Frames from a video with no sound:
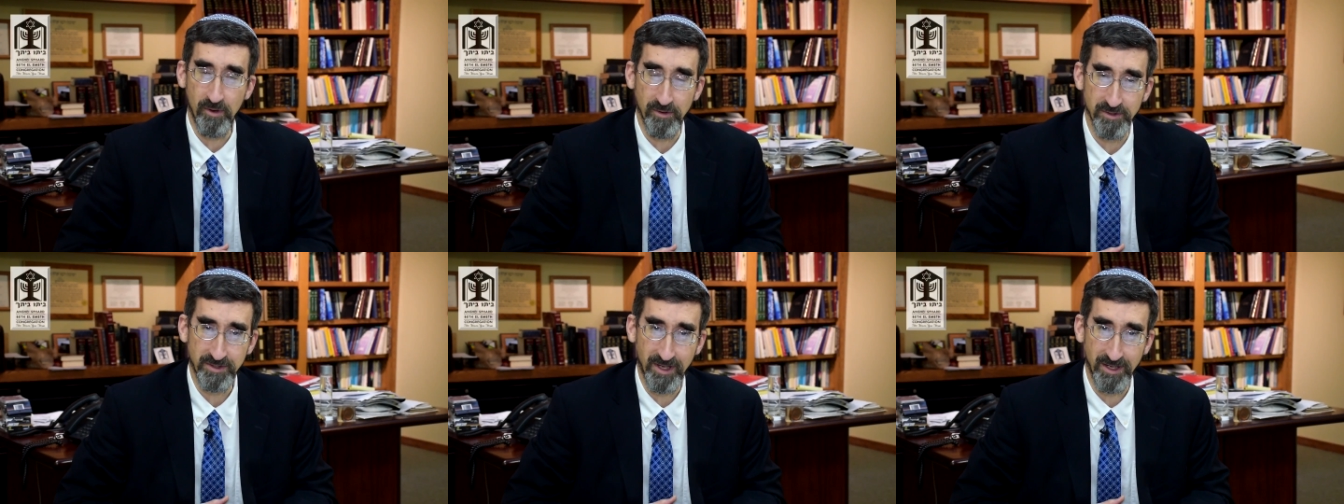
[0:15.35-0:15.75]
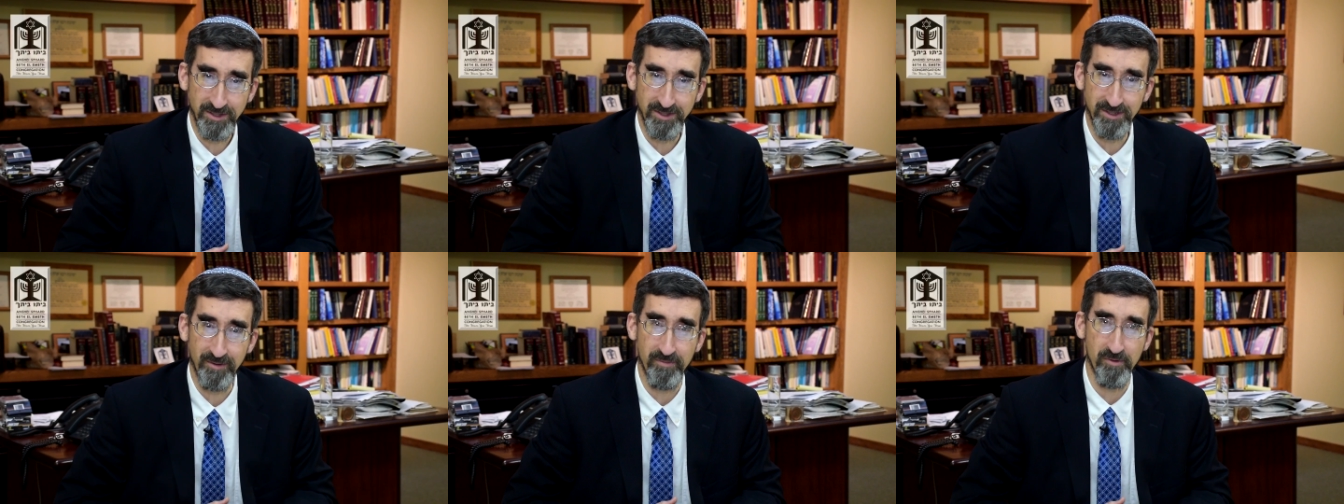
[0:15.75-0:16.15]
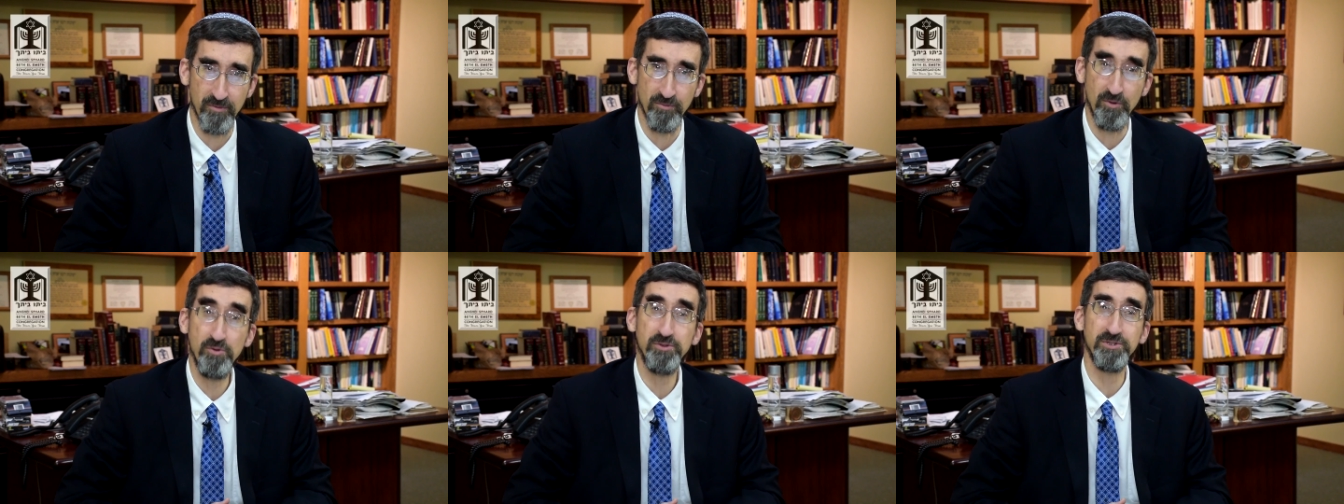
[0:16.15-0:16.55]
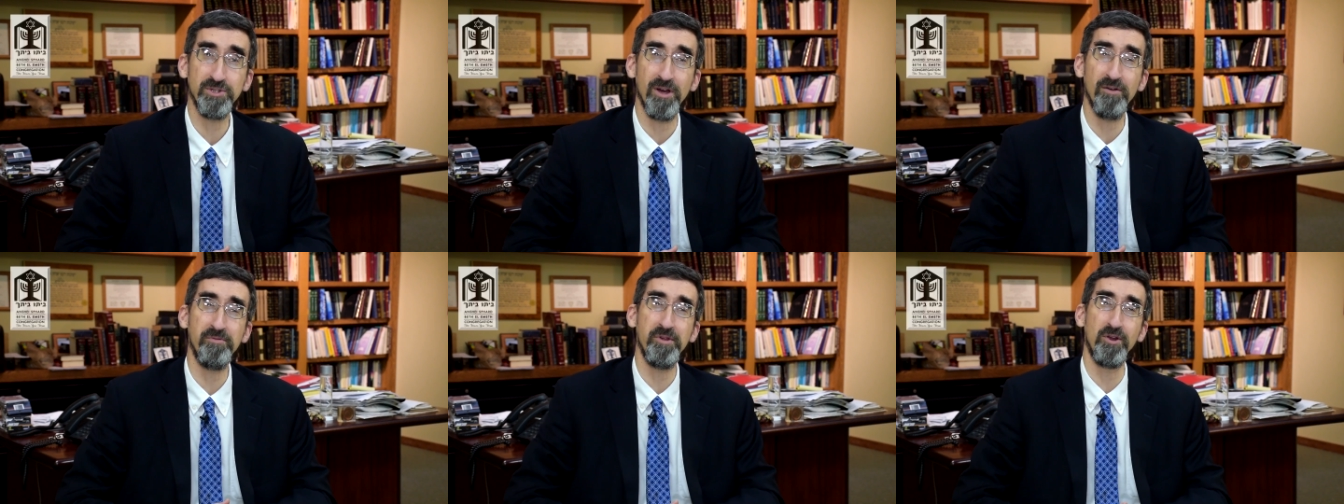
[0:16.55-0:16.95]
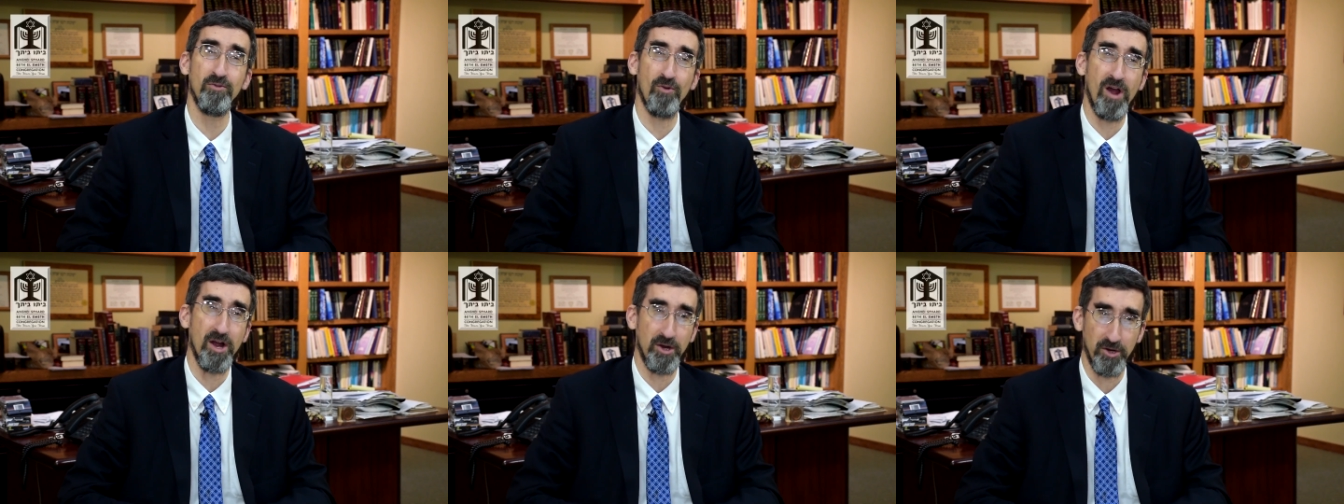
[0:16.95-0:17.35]
to our discussion of the roots of the
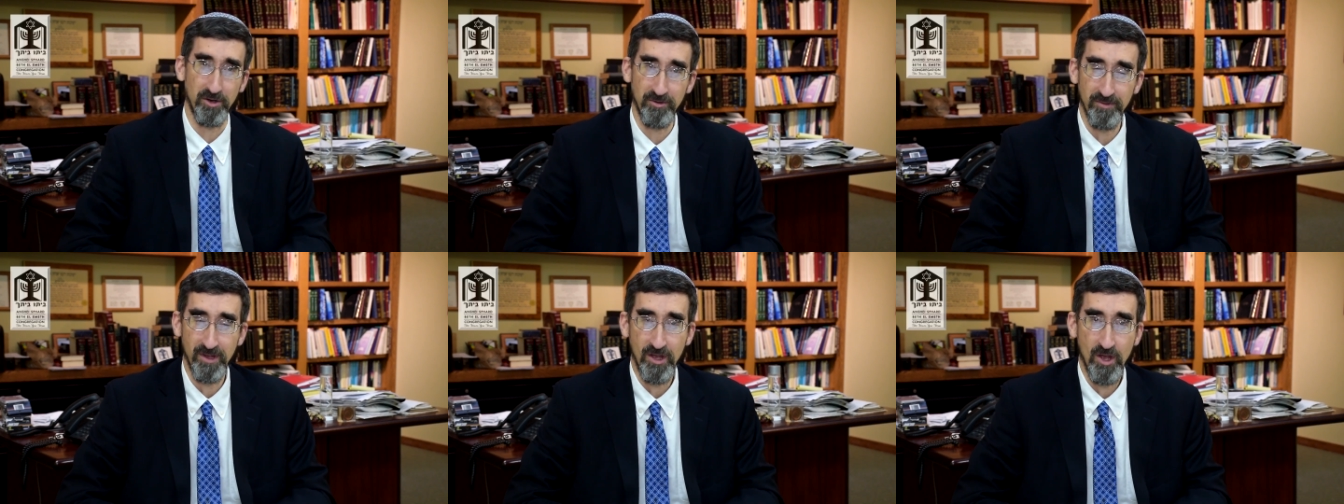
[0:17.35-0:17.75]
grogger.